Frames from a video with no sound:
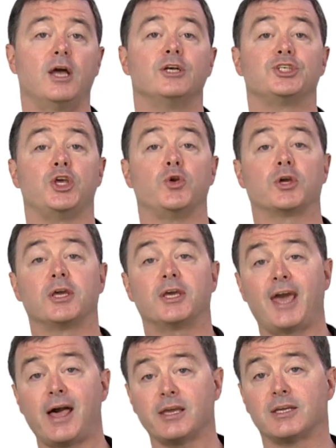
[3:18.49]
So you can
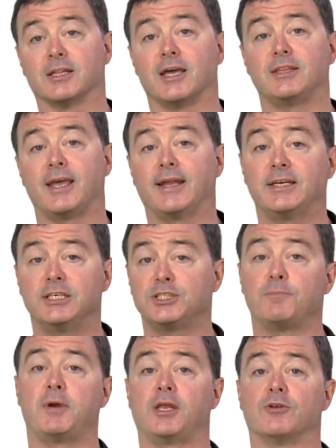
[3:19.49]
calculate the
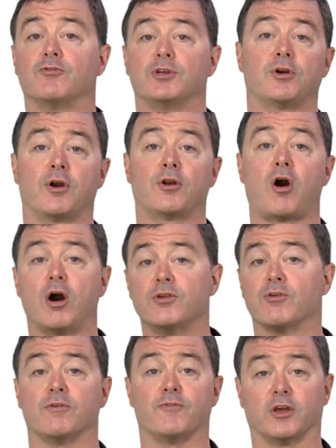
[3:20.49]
anticipated return on
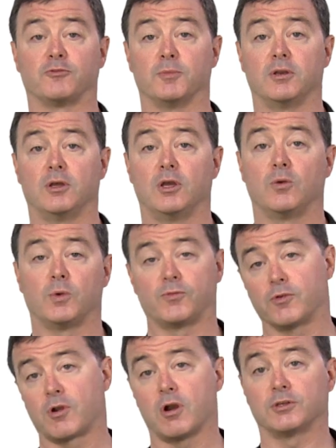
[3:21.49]
your investment with
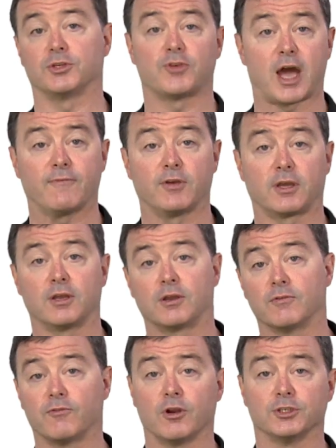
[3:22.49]
regard to traffic and
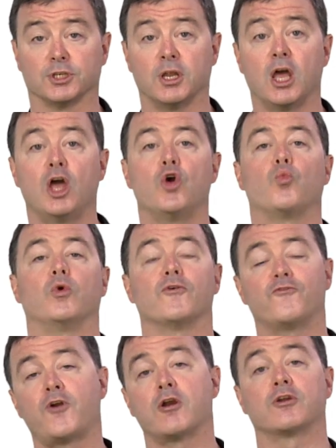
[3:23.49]
conversion with a
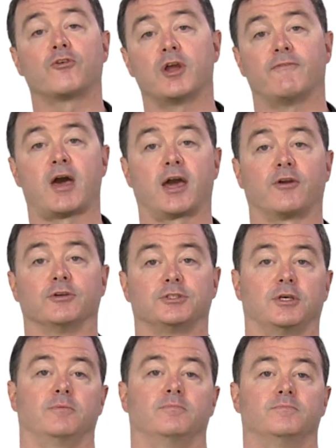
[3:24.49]
fair degree of
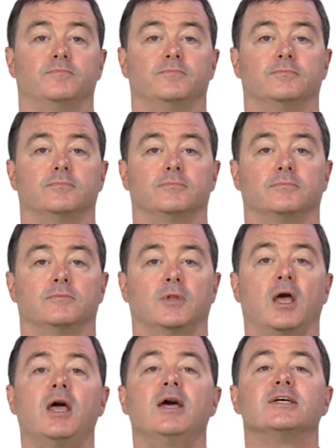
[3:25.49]
accuracy.
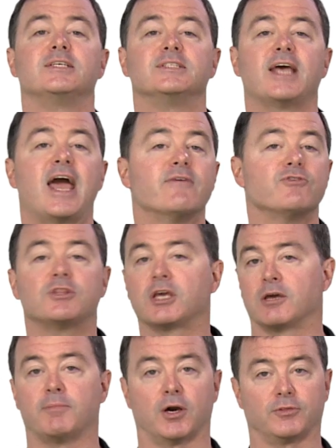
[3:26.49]
Since everything
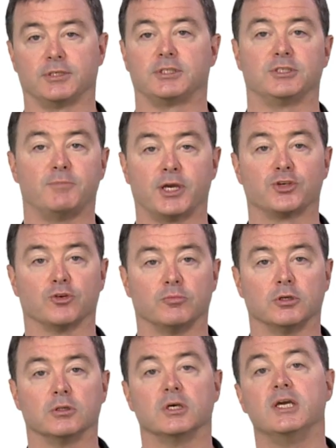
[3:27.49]
about this is
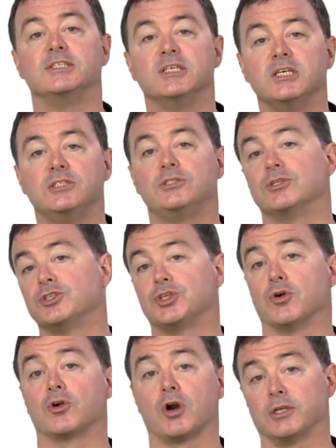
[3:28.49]
measurable, it's easy to
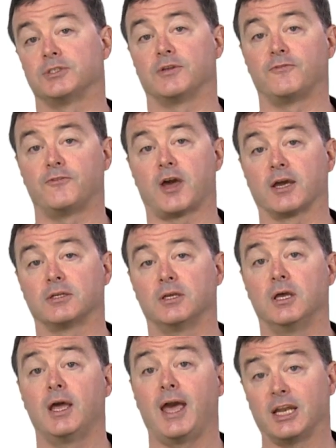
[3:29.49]
show cause and effect
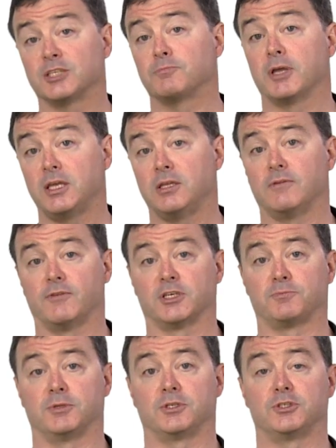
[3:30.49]
and explain the
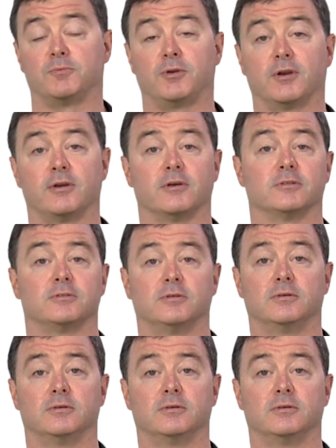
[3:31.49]
investment to superiors.